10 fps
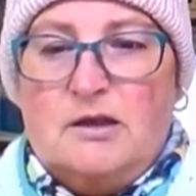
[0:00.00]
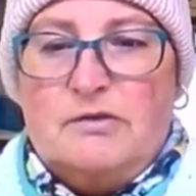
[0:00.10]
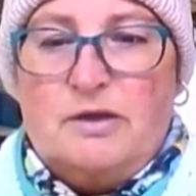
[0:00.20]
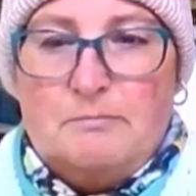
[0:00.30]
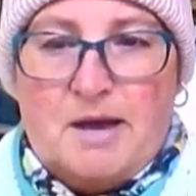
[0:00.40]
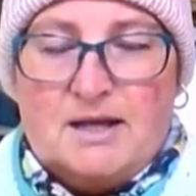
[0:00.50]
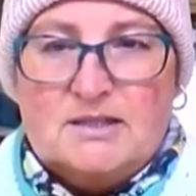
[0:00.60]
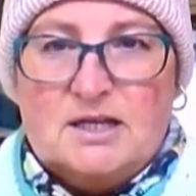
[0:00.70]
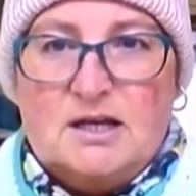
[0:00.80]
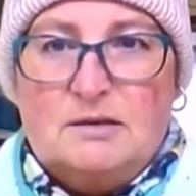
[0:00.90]
the
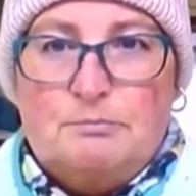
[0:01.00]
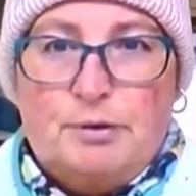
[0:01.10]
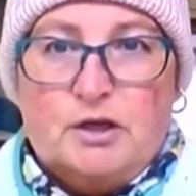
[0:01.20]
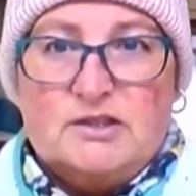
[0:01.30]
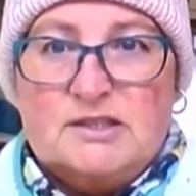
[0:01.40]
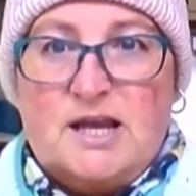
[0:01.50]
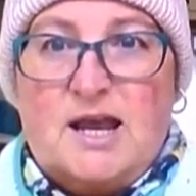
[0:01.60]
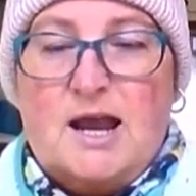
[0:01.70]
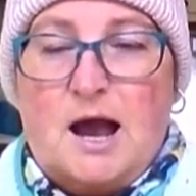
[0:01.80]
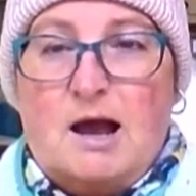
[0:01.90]
matter per
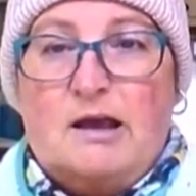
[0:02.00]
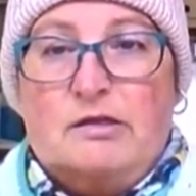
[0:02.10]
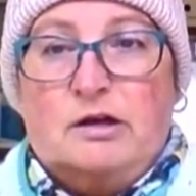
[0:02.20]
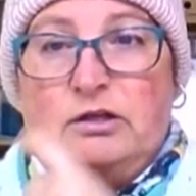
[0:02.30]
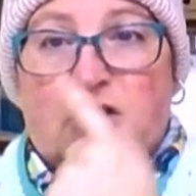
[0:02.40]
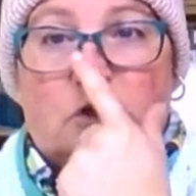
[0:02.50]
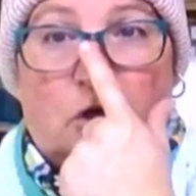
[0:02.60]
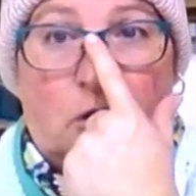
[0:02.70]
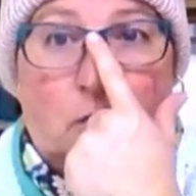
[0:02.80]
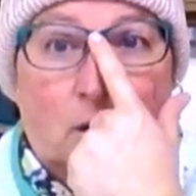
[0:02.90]
se either,
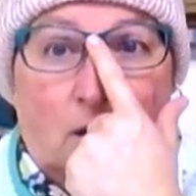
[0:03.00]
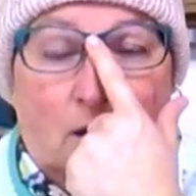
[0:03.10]
so